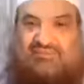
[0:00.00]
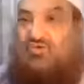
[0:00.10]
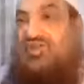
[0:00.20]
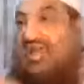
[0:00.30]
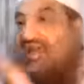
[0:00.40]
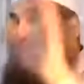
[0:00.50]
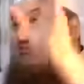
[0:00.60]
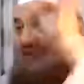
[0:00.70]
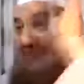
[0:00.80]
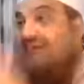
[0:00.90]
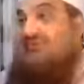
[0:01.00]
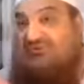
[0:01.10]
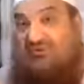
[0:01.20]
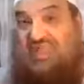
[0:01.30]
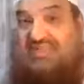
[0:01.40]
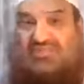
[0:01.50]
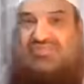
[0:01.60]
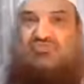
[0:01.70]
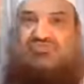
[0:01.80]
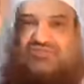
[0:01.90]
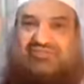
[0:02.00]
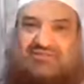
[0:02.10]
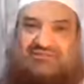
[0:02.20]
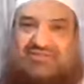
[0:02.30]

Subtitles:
So in every time you forget, there is two sajda.